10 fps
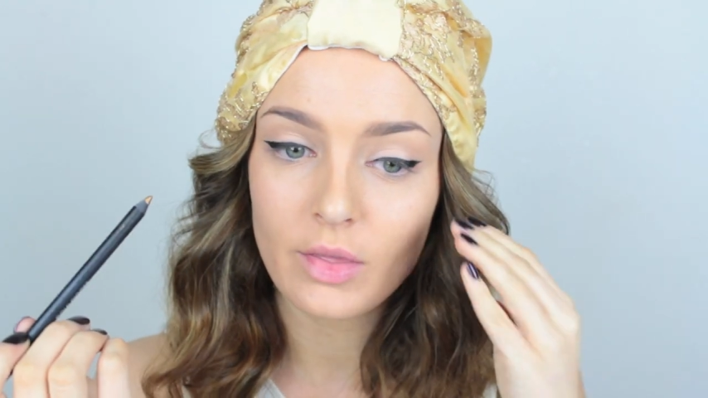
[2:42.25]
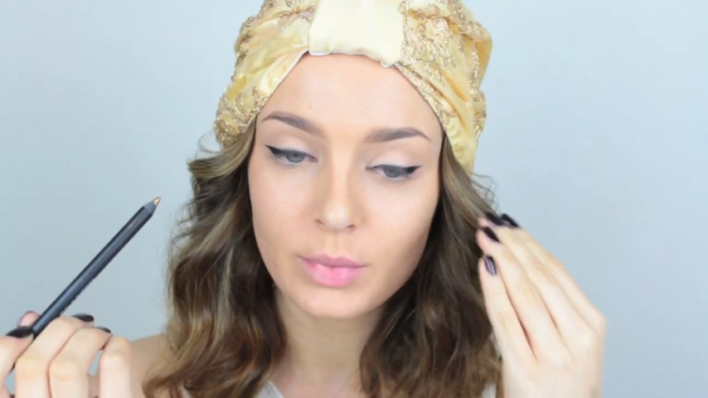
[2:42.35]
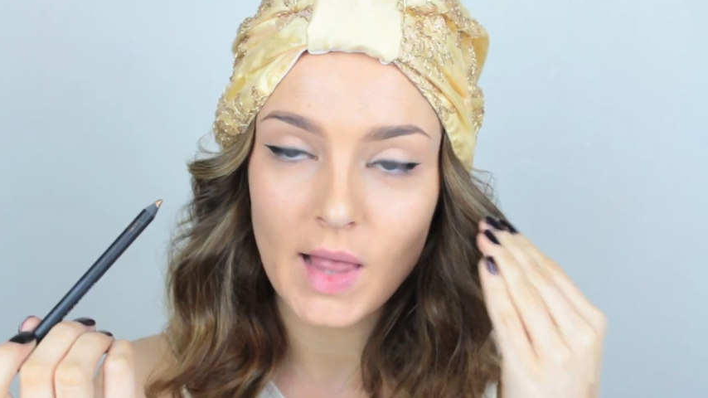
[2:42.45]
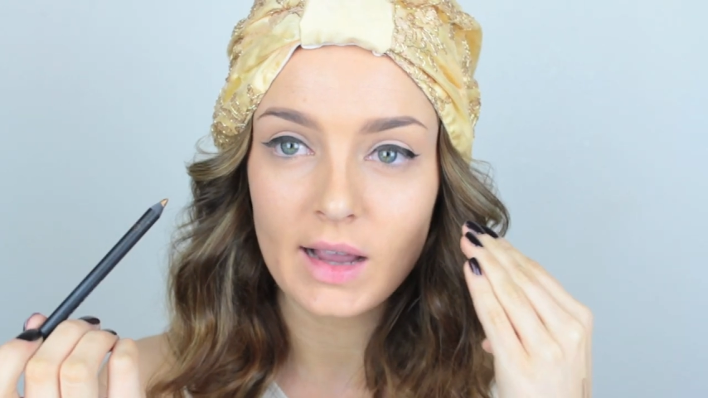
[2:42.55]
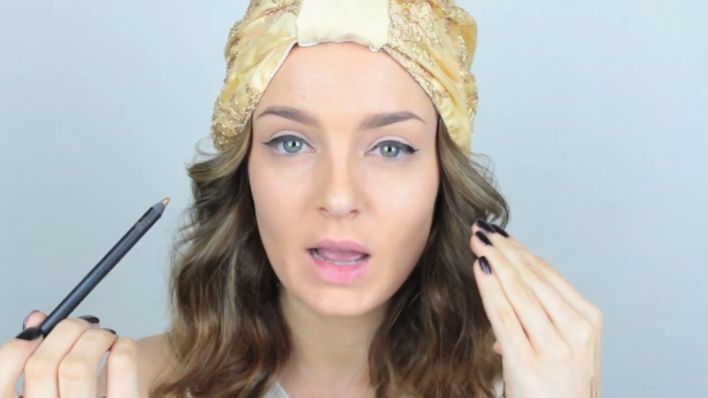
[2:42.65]
The
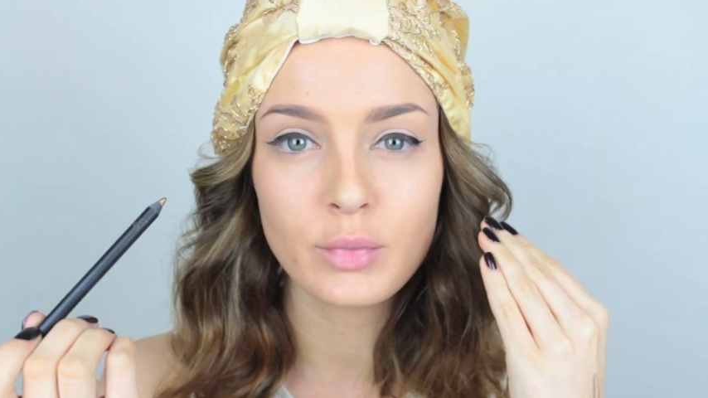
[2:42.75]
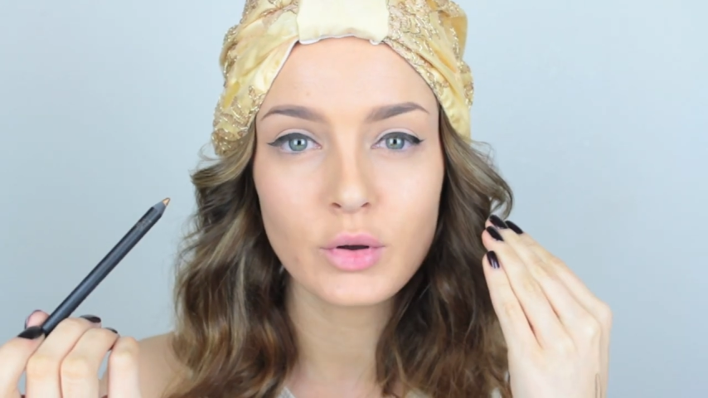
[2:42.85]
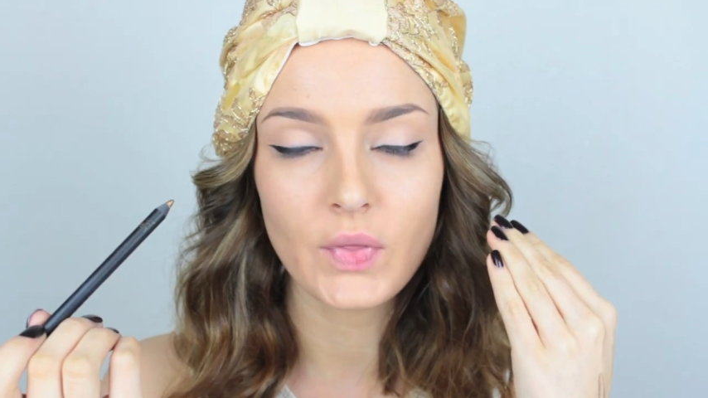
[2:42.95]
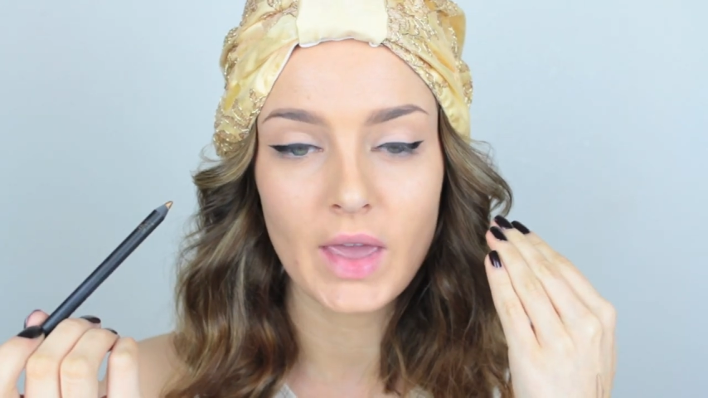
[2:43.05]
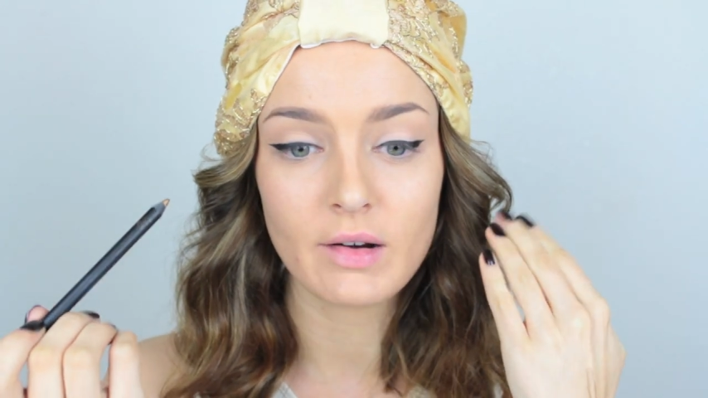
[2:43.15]
black I
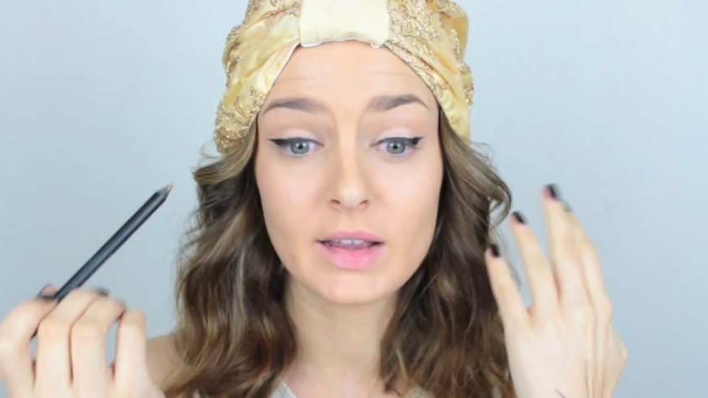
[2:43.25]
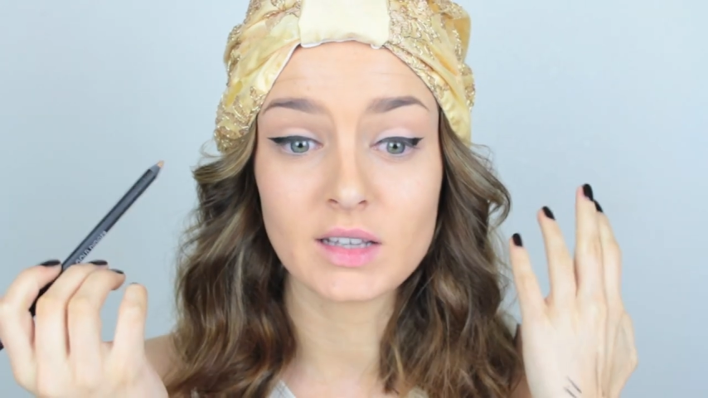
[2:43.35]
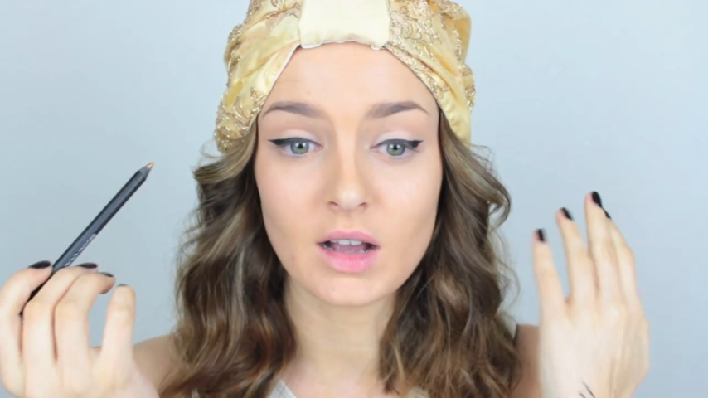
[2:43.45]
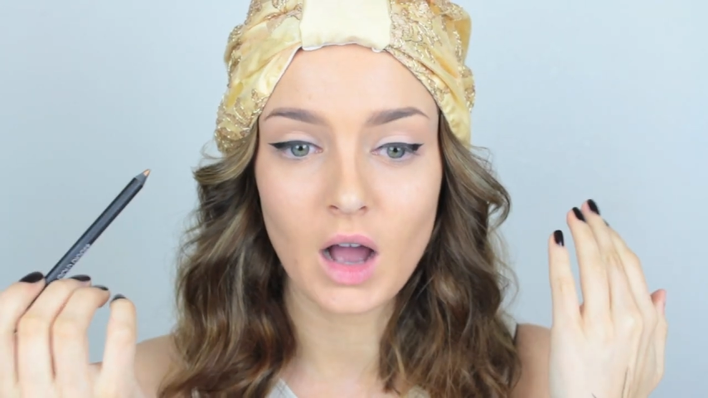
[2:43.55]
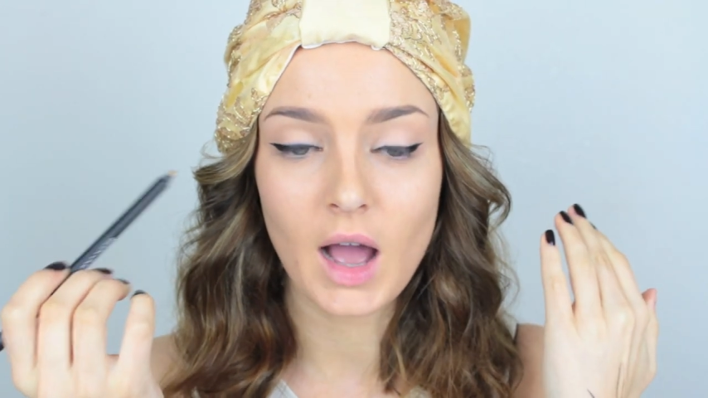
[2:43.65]
put there as
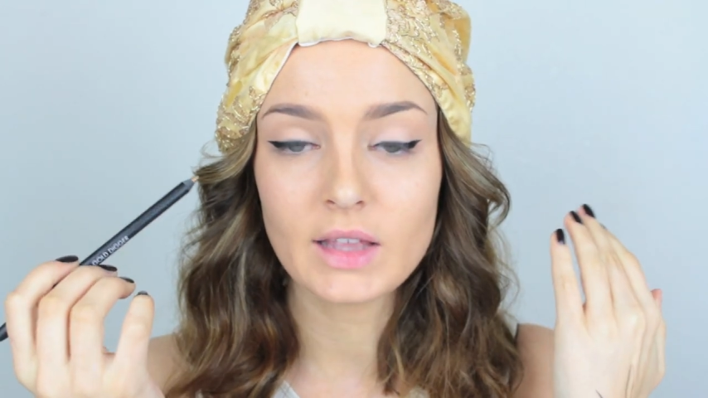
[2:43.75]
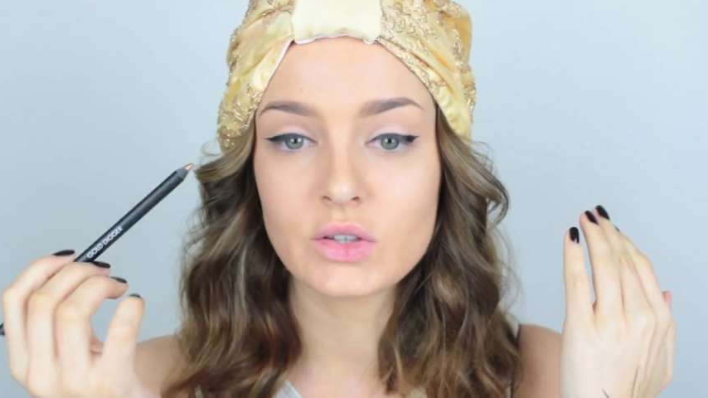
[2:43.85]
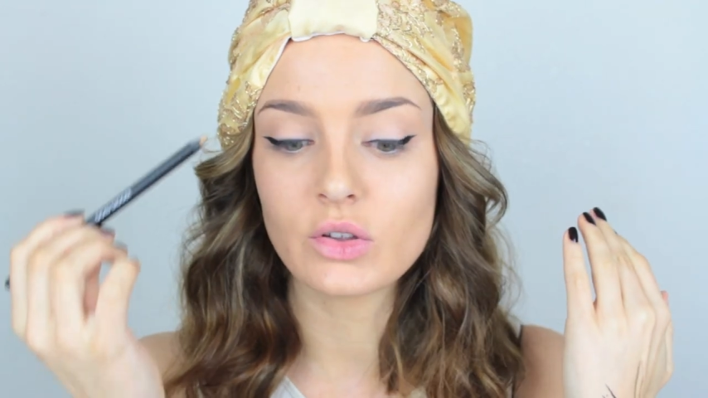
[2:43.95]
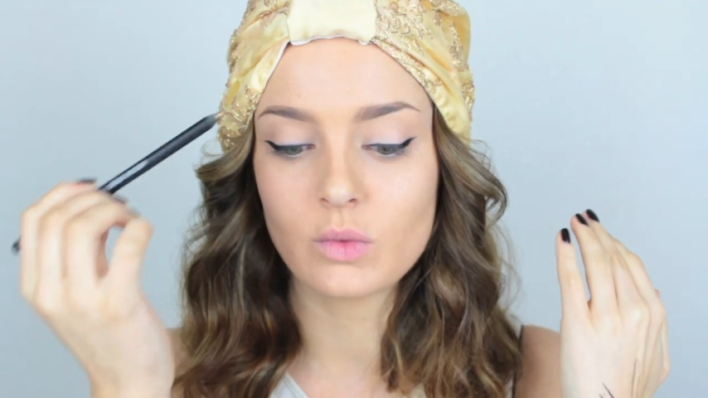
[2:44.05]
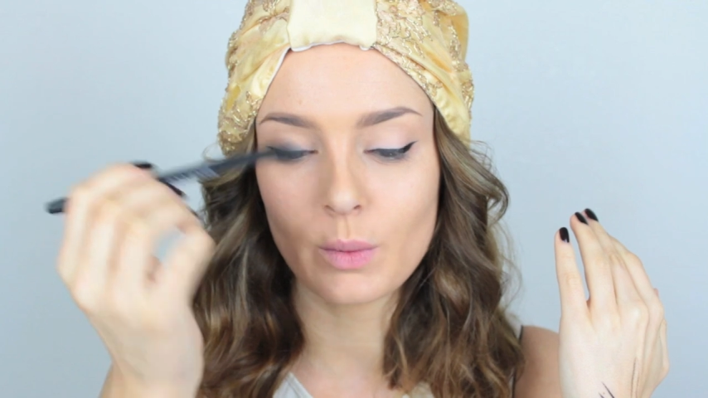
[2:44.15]
a guide
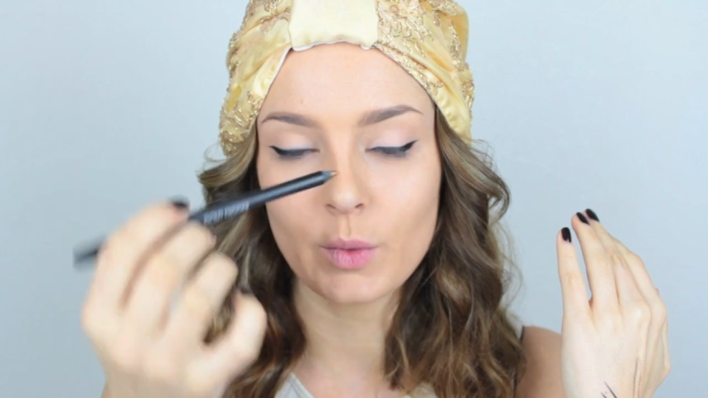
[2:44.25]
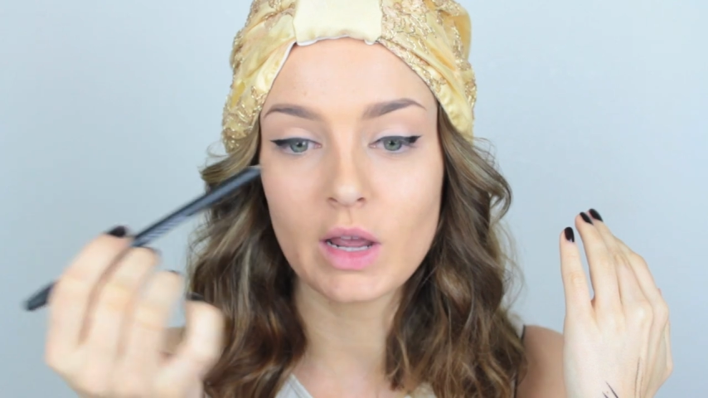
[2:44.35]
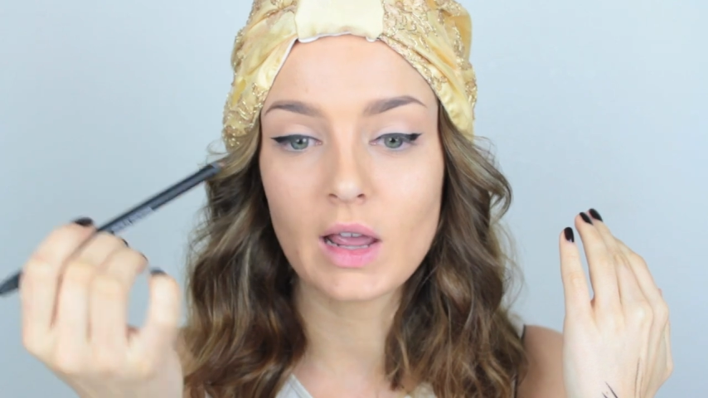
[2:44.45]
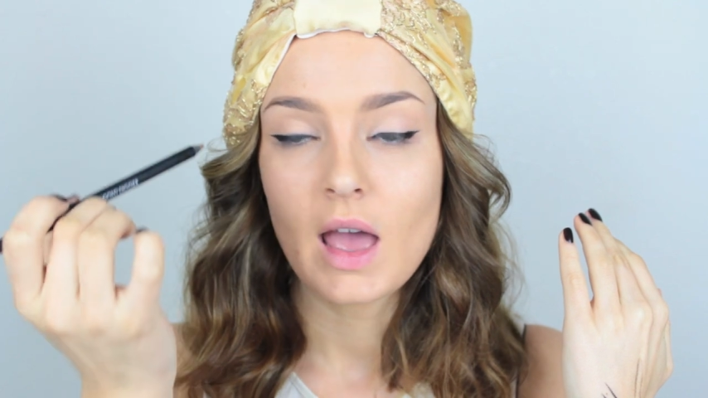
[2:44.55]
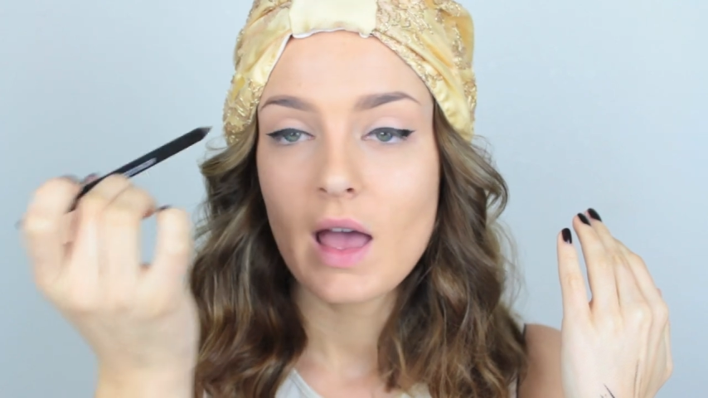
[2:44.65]
so that when we